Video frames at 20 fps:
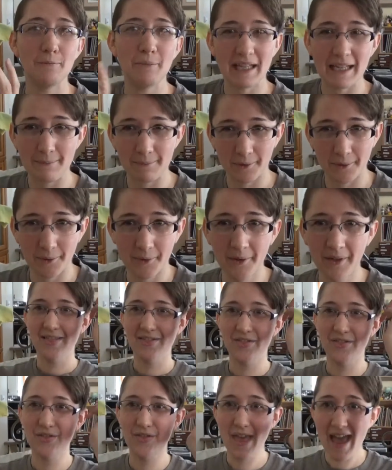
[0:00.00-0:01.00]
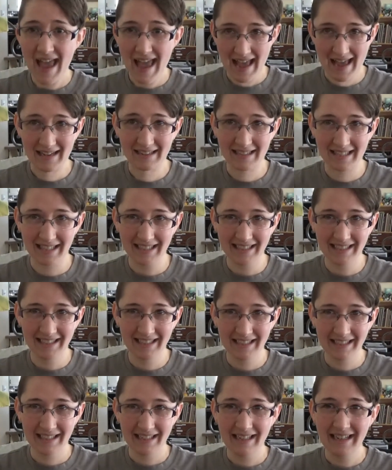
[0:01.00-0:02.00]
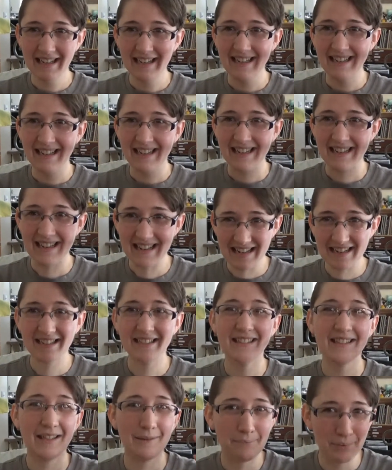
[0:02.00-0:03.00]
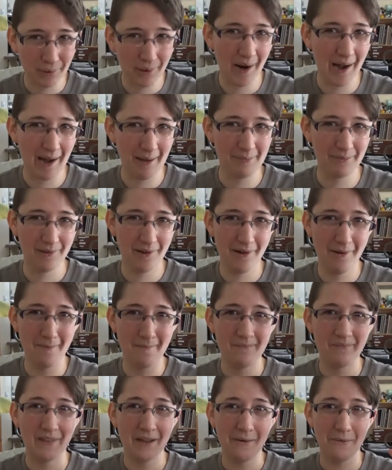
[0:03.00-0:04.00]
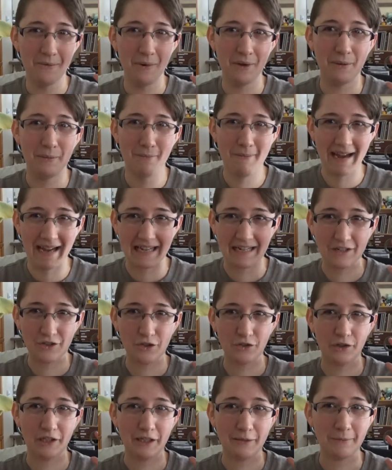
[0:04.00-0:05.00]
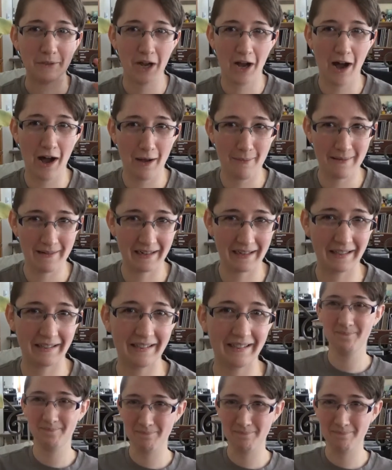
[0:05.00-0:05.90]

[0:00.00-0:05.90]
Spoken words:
people. That is the problem with mainstream comics.